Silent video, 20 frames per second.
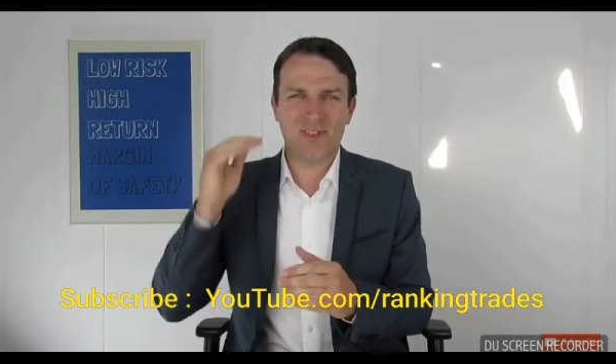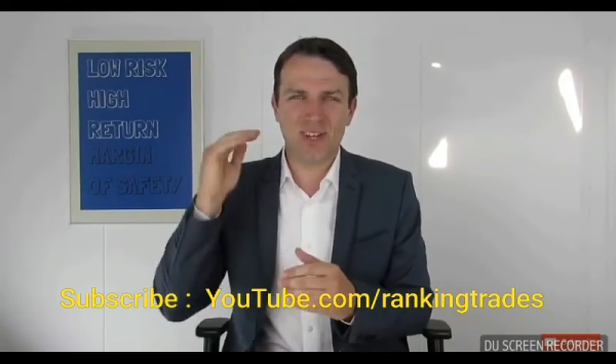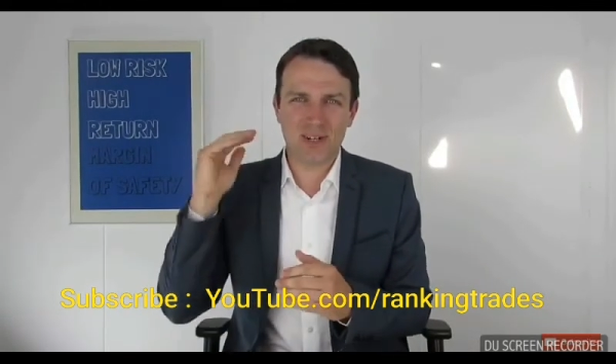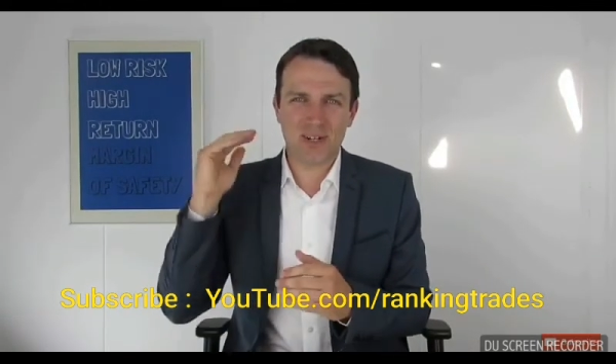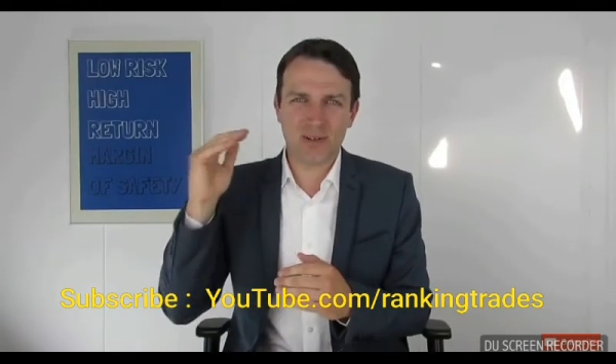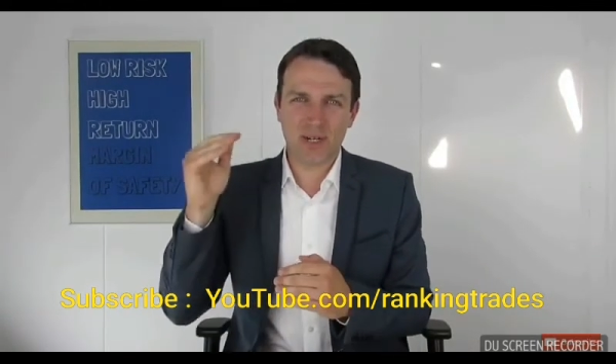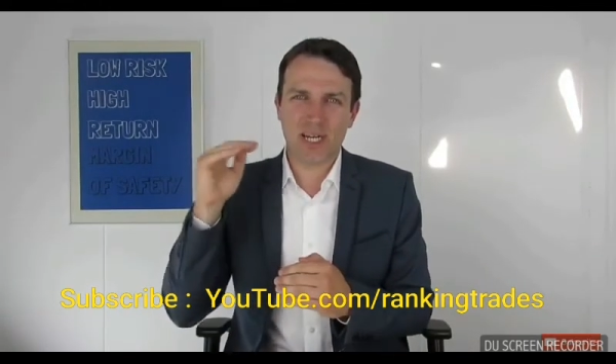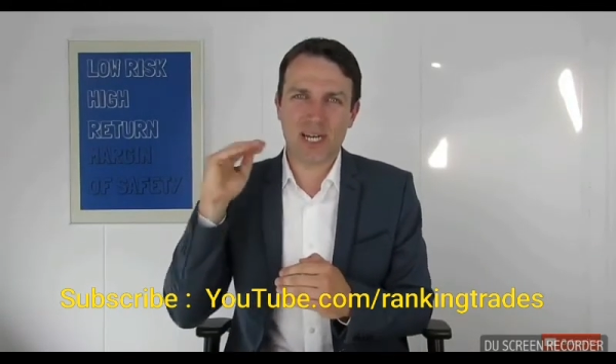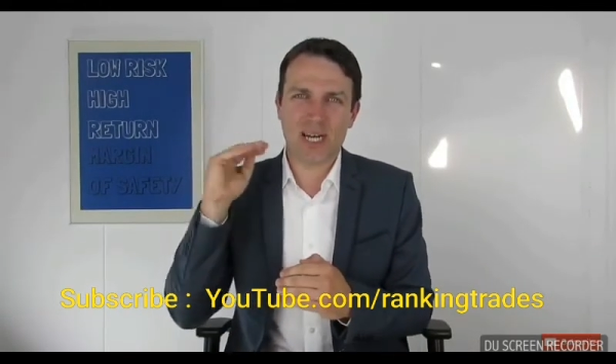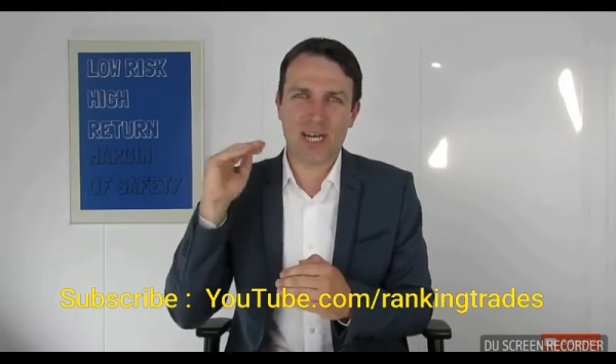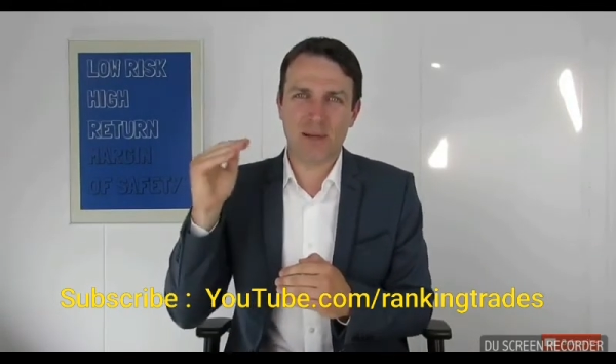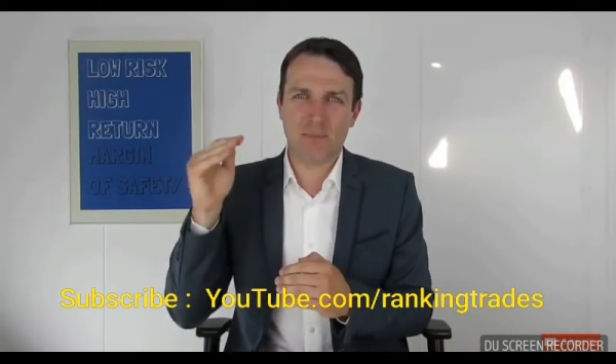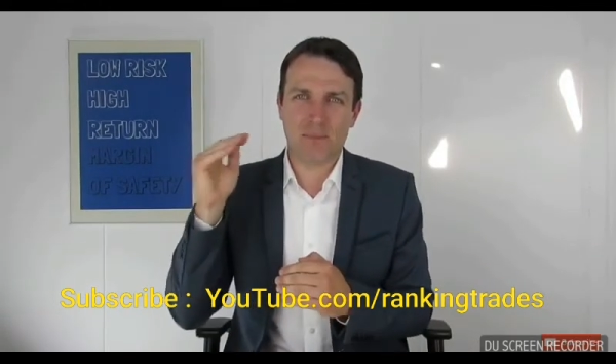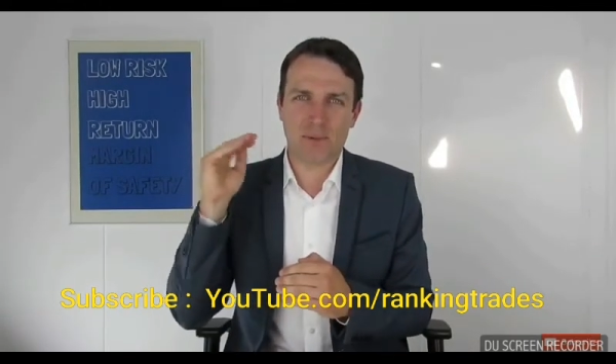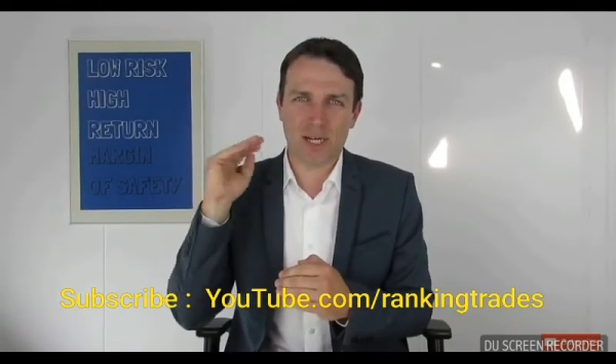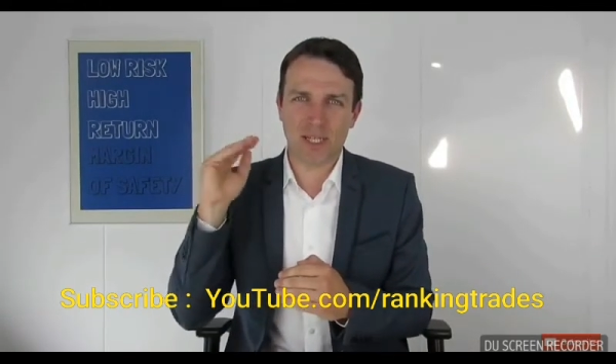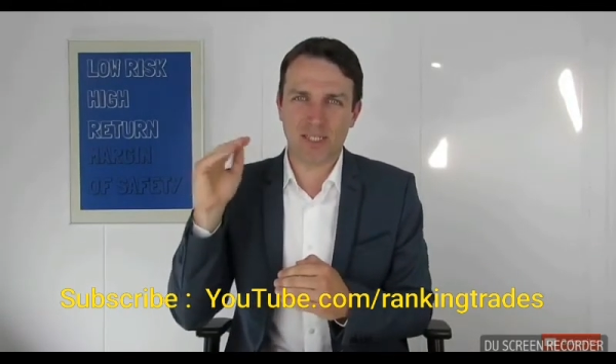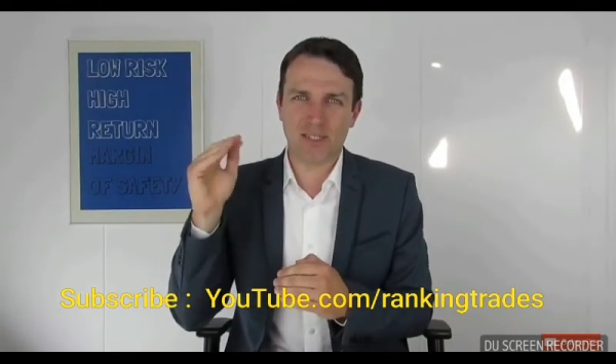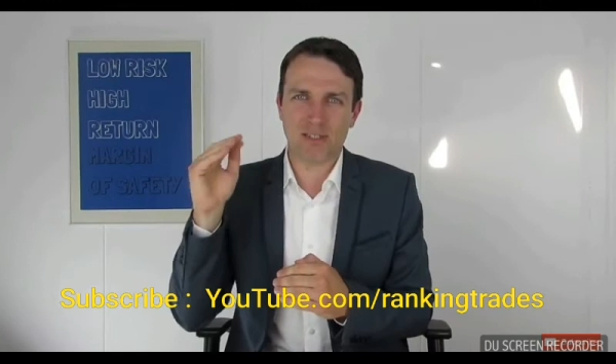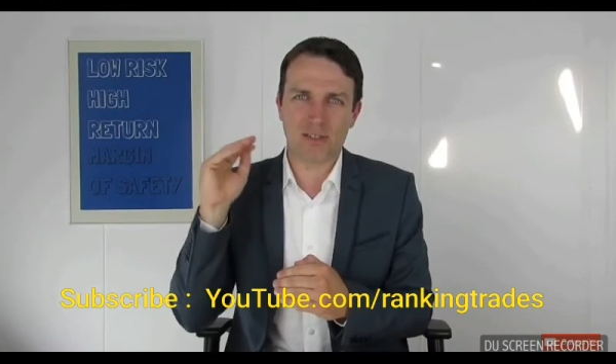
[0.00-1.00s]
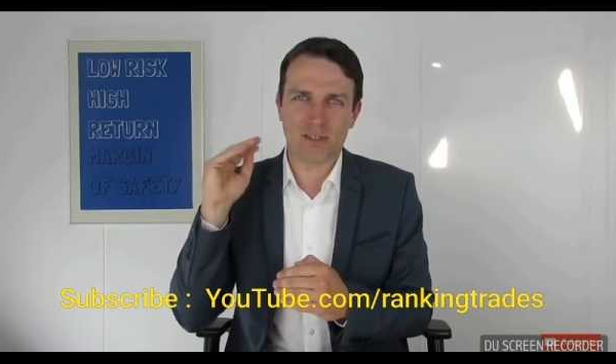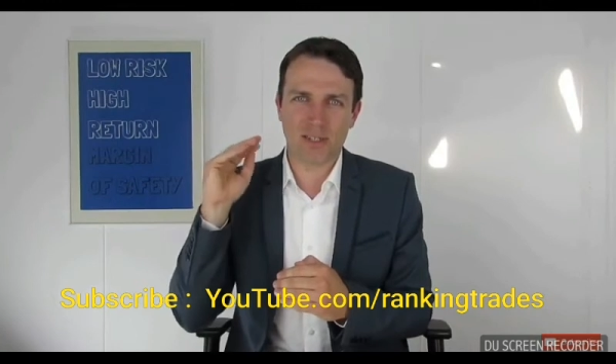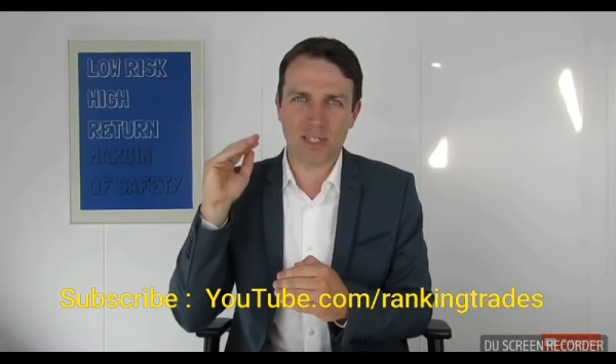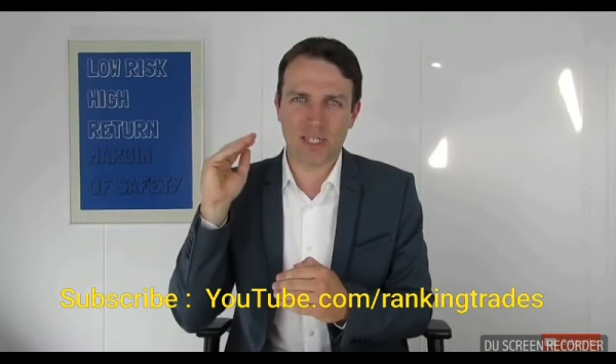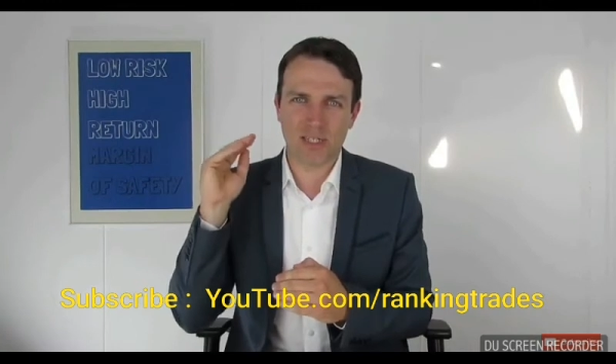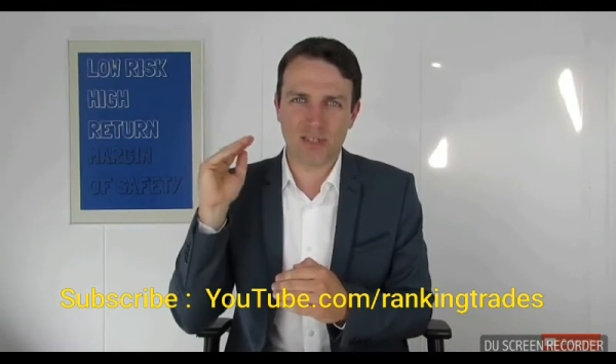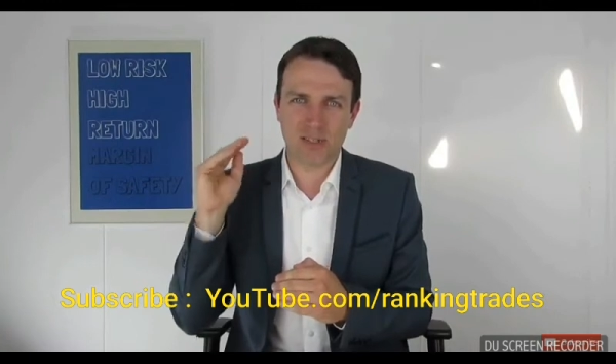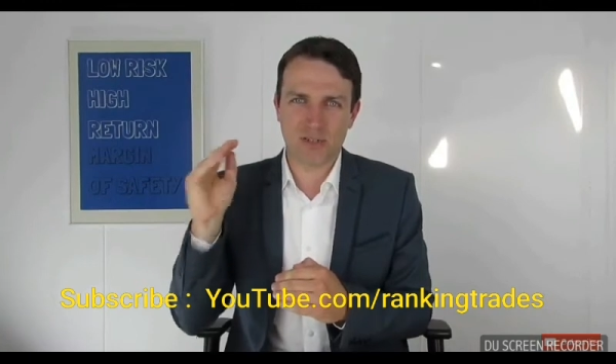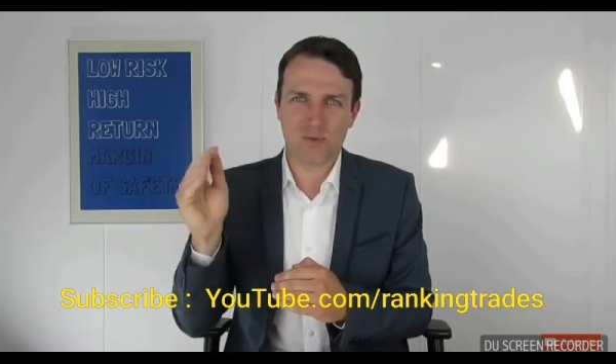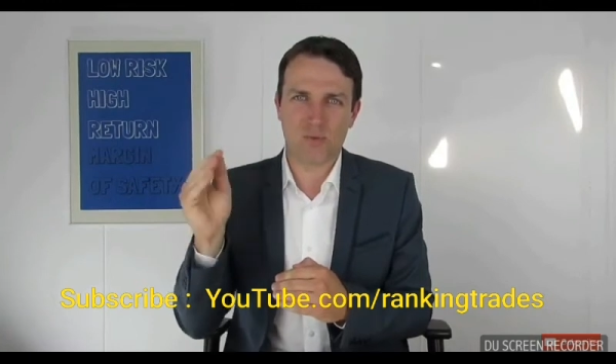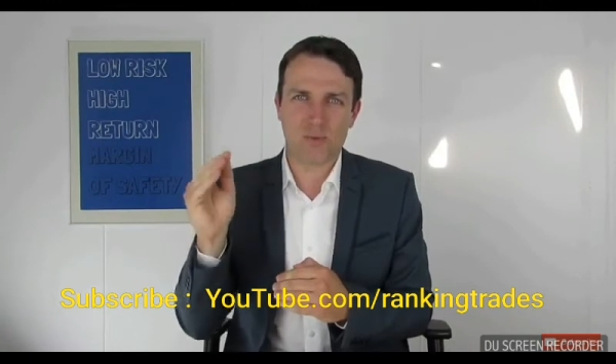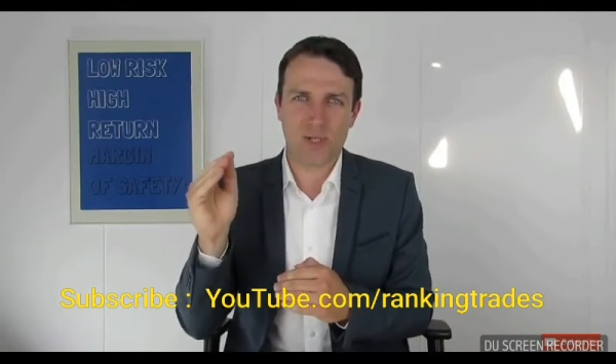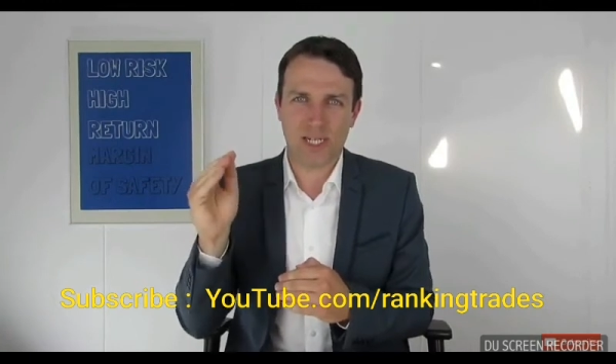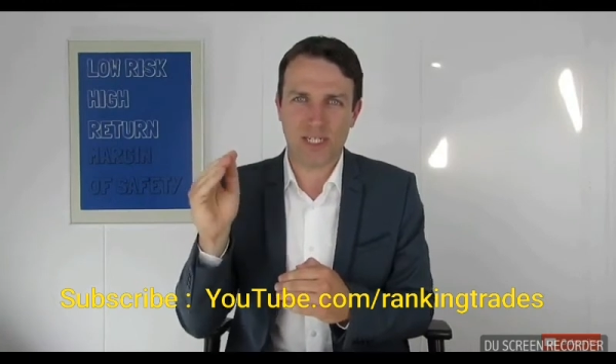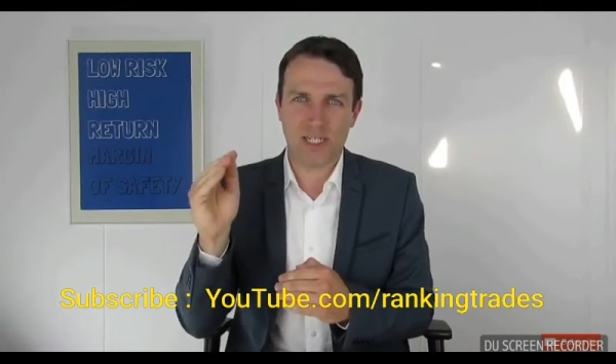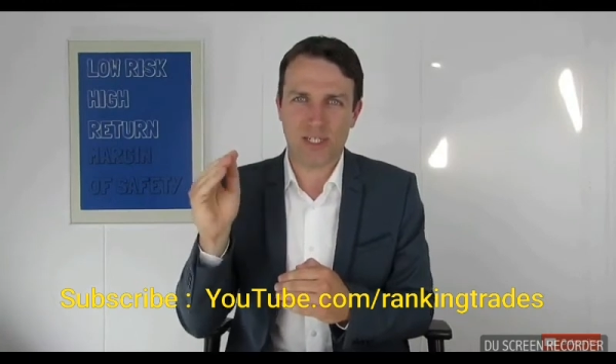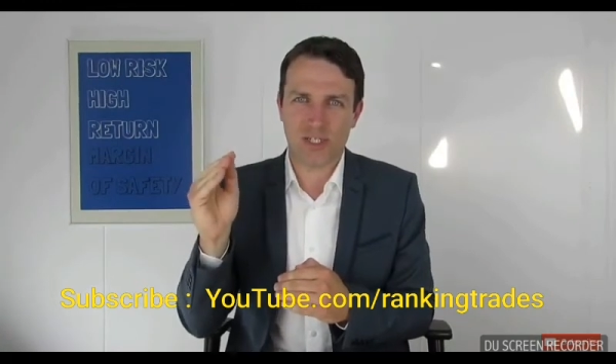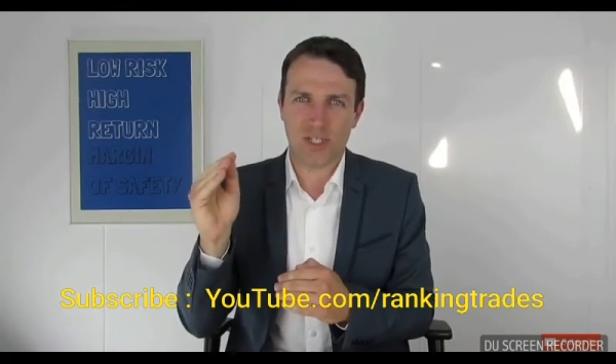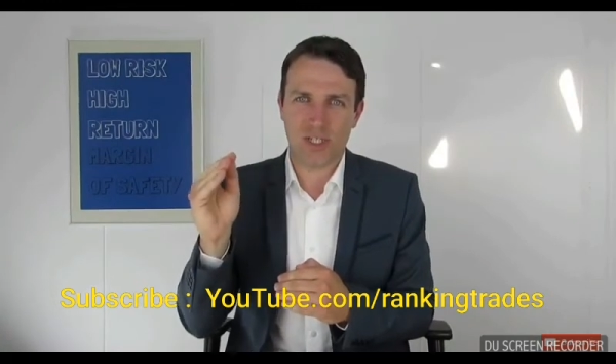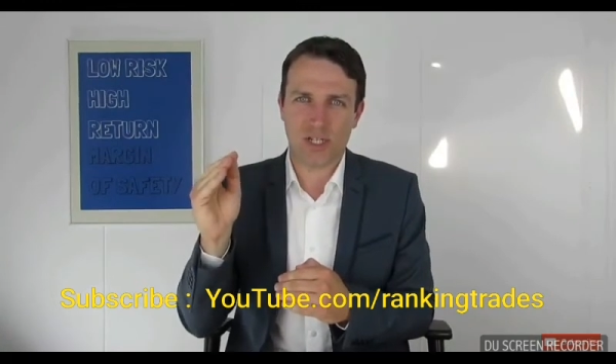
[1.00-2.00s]
very high price-earnings
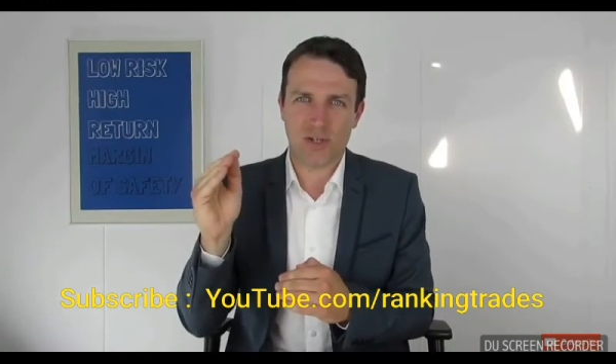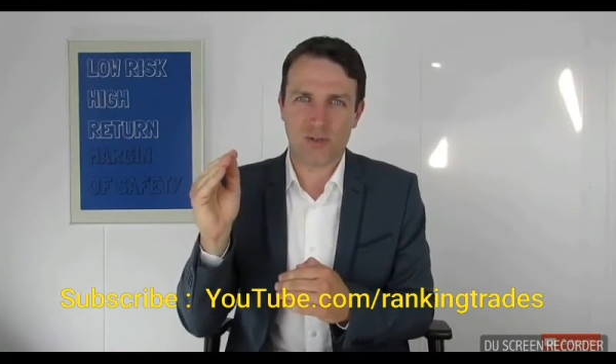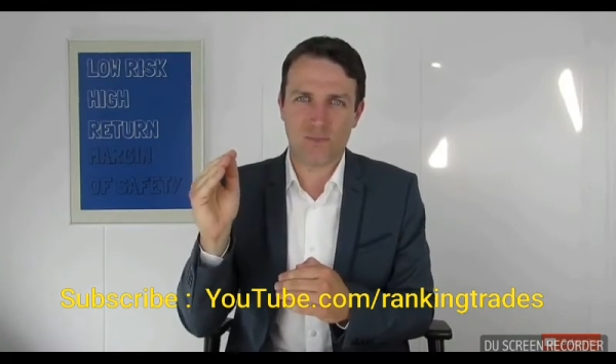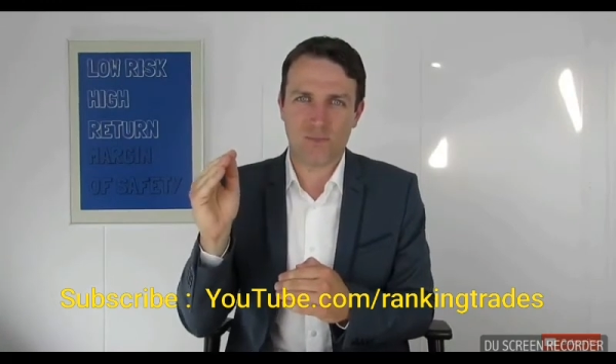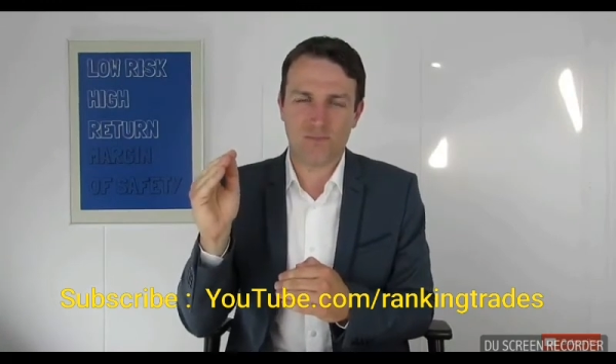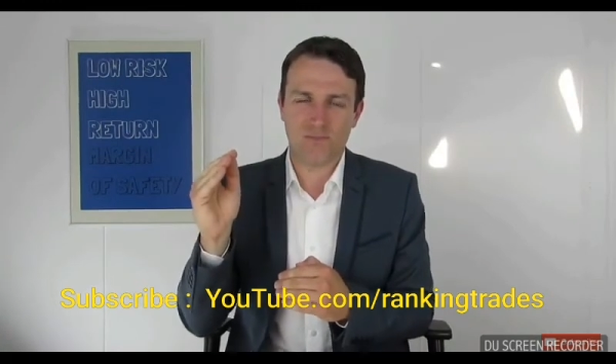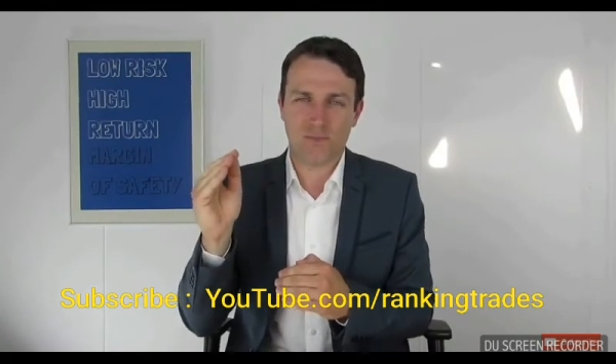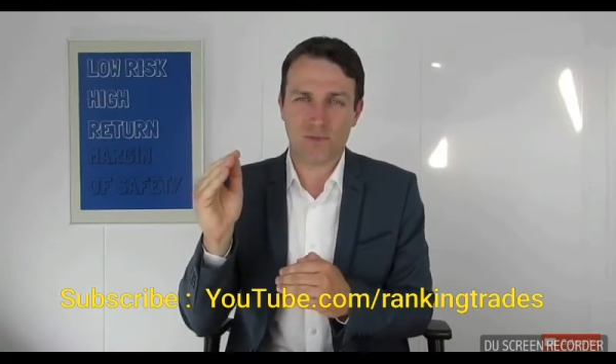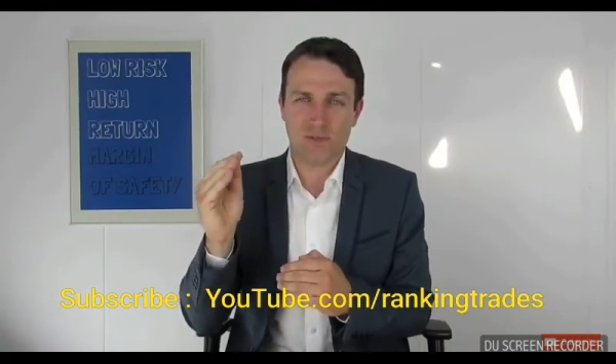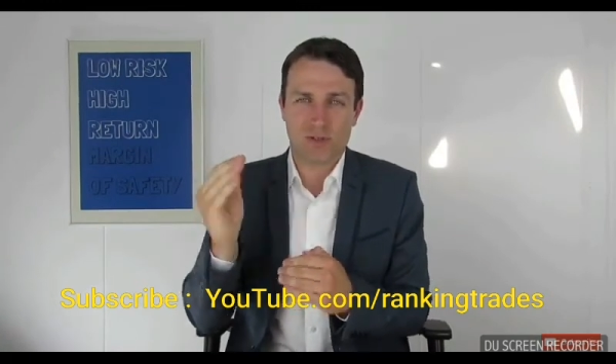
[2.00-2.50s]
ratio.